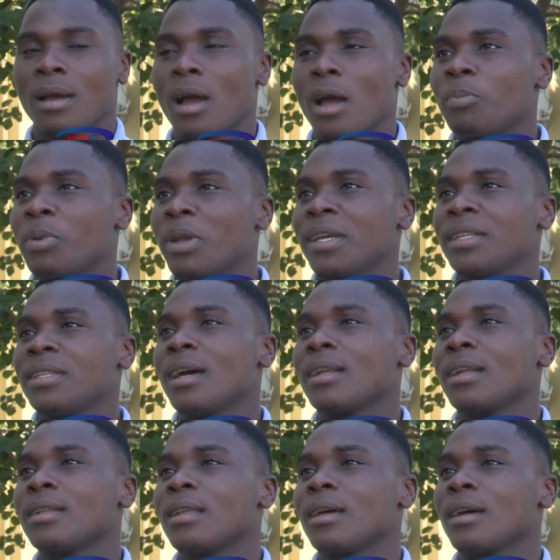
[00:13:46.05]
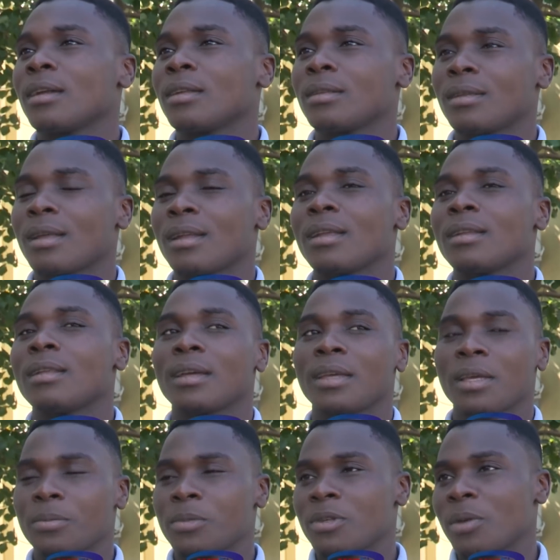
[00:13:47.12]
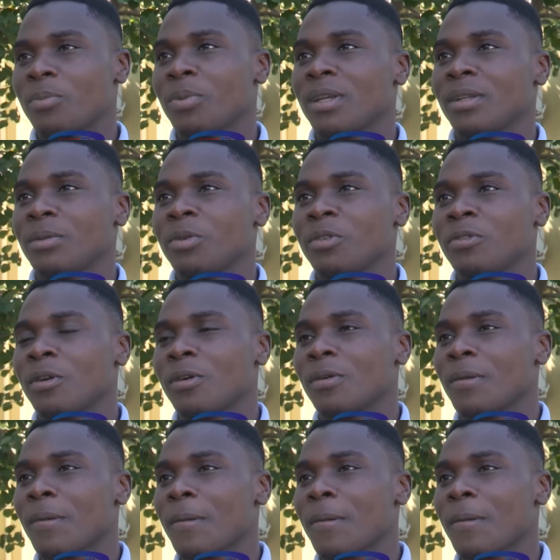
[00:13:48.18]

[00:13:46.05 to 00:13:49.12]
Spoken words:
I played another games I played before.